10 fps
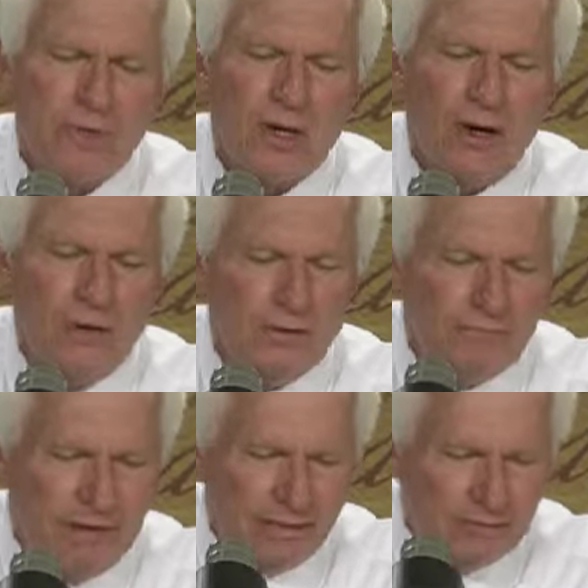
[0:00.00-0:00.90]
are the
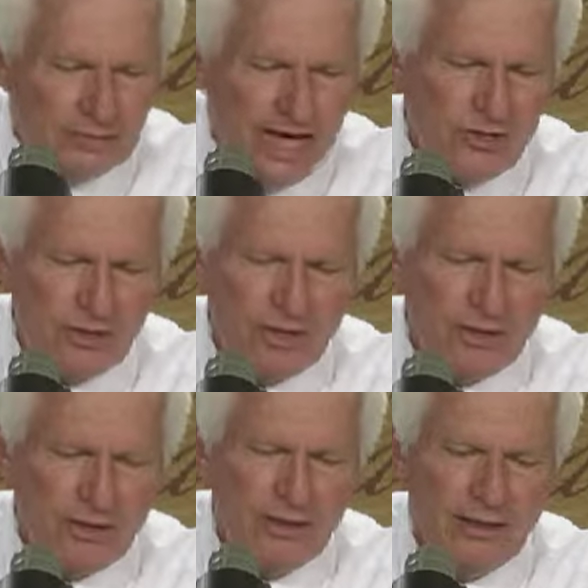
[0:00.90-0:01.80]

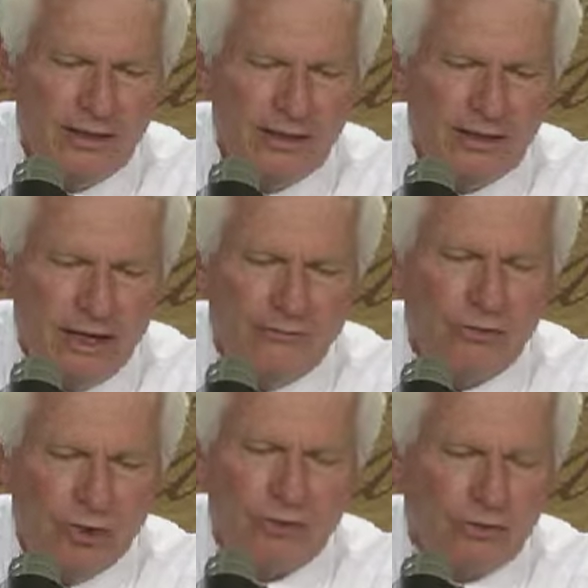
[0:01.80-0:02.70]
foundation of
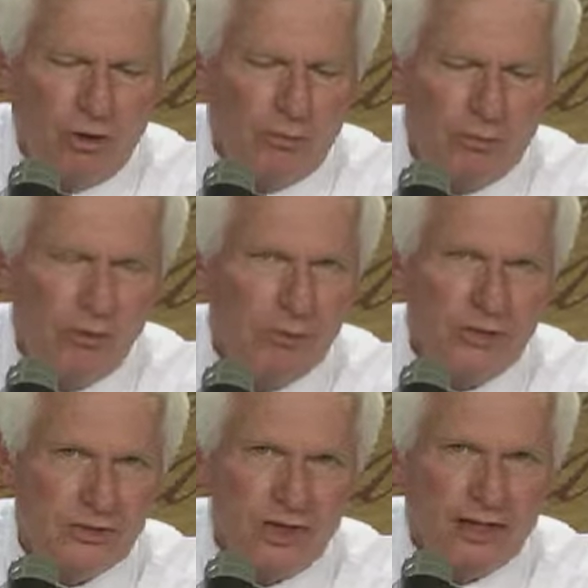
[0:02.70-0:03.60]
your throne. Remember, we
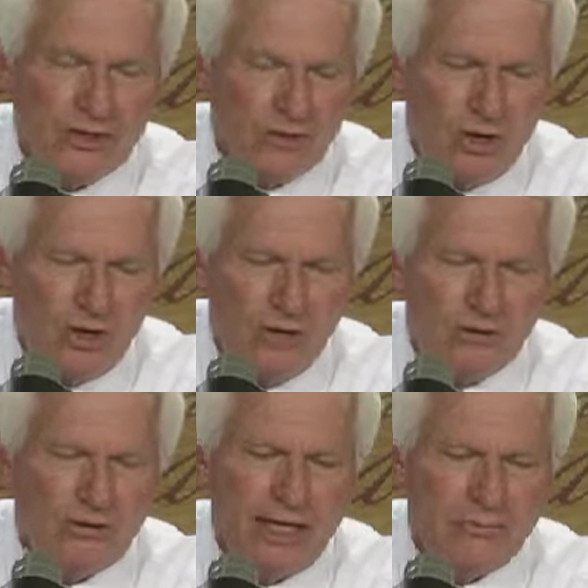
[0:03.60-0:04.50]
sing that song all the
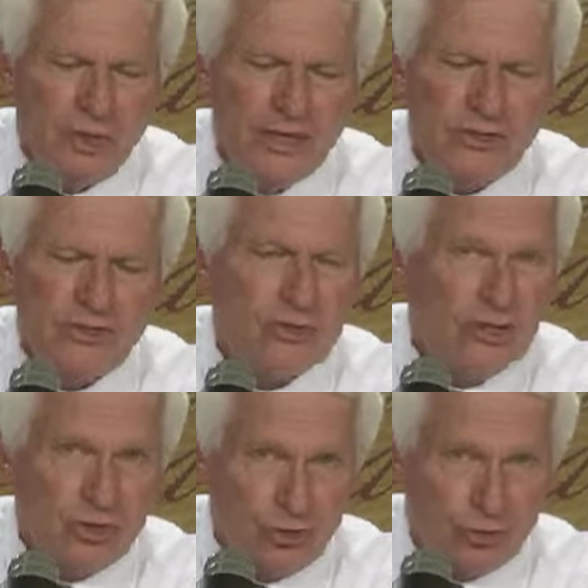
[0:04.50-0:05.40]
time.
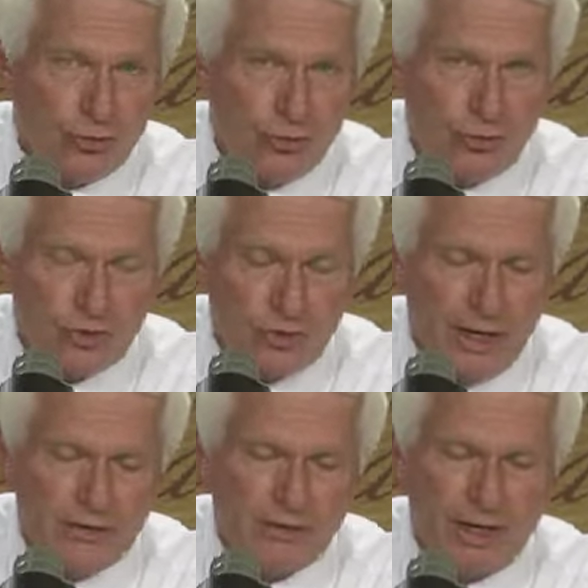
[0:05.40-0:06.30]
Righteousness and truth is the
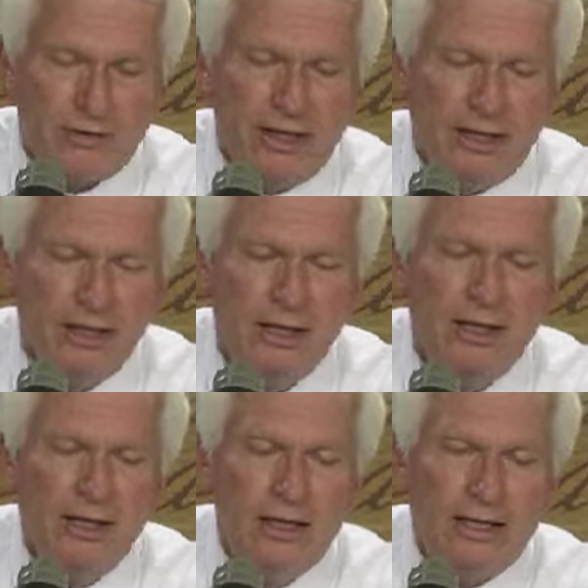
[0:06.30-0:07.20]
way it's translated
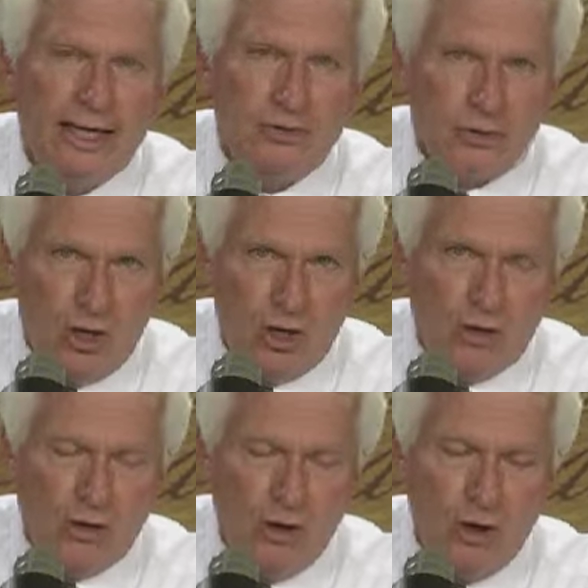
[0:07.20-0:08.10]
in that song
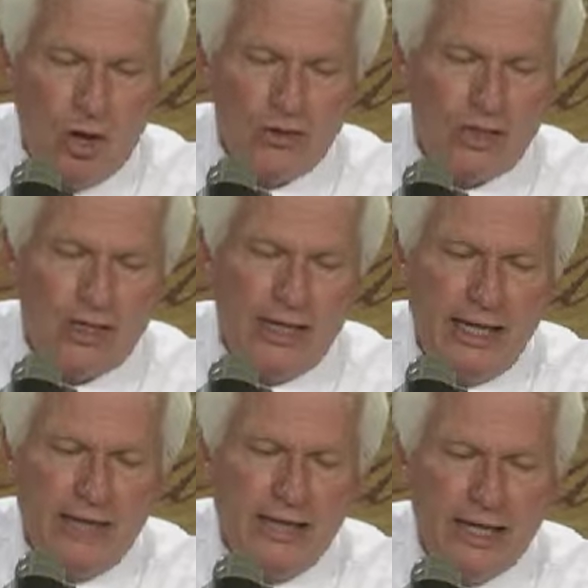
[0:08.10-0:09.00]
or
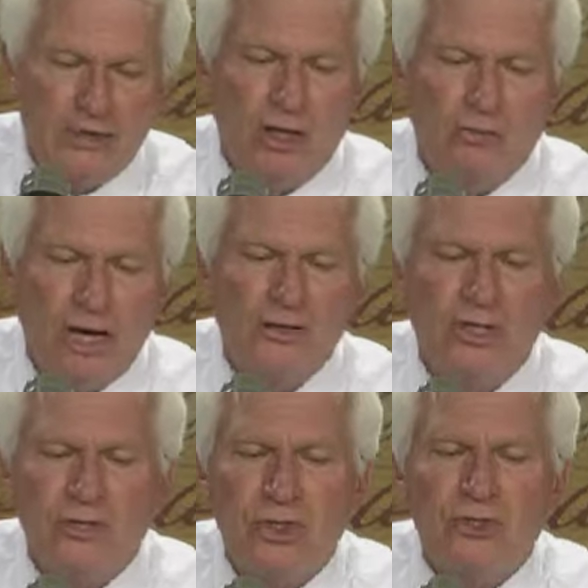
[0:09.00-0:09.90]
articulated in that song.
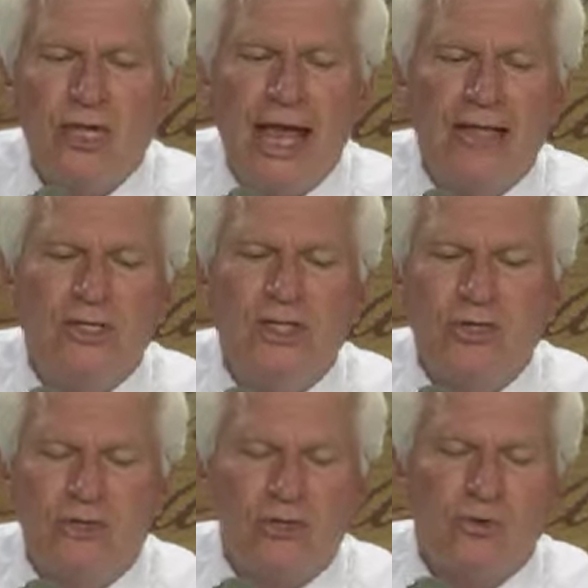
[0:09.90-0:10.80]
Righteousness and
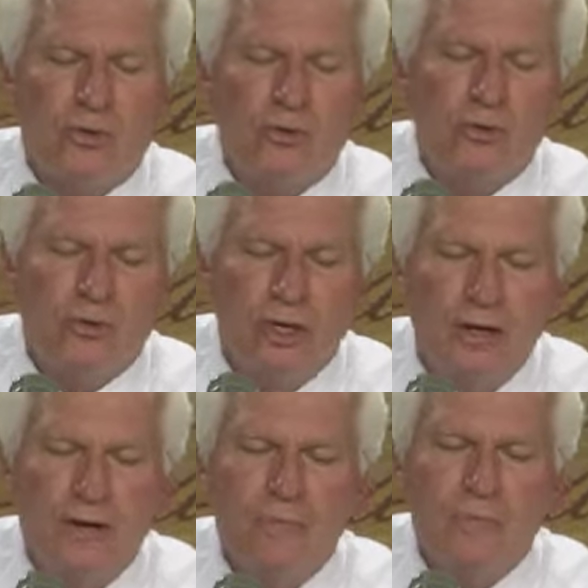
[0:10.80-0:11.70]
justice or truth
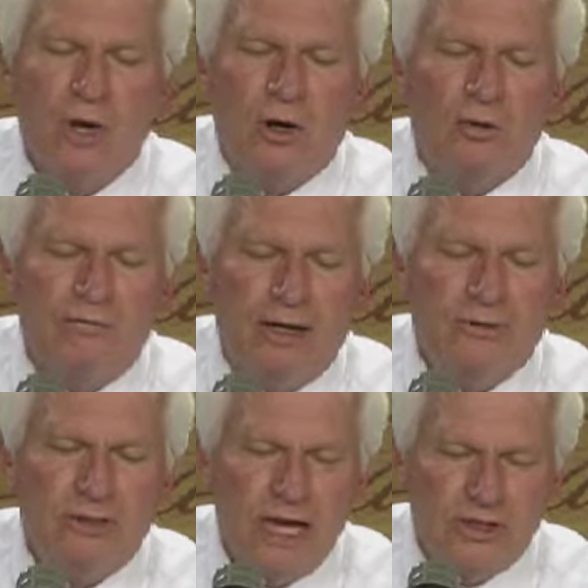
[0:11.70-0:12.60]
are the
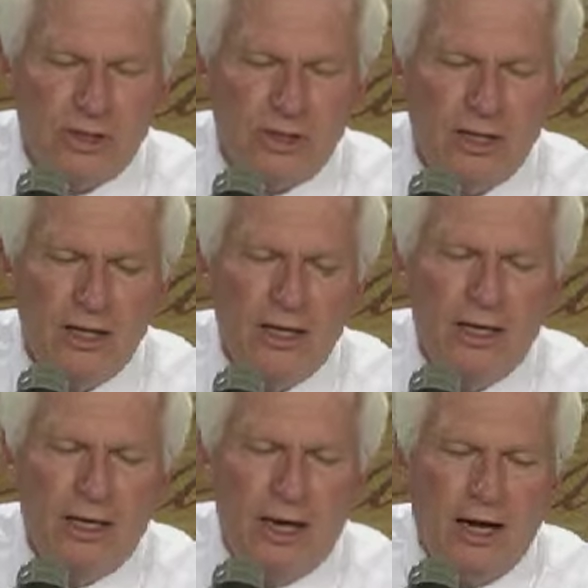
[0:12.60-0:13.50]
foundation
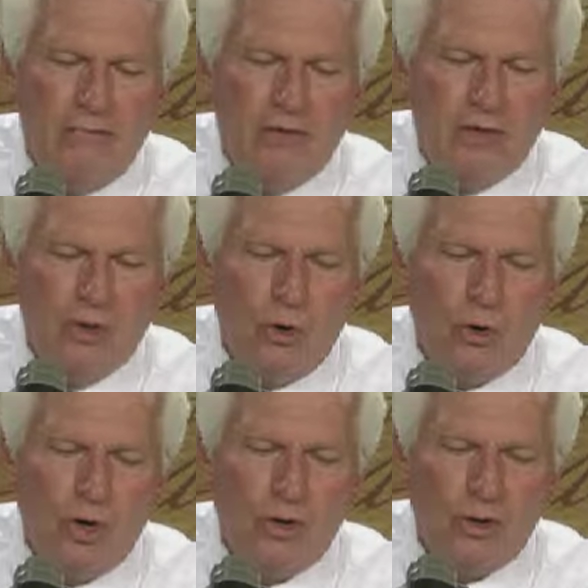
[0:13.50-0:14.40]
of your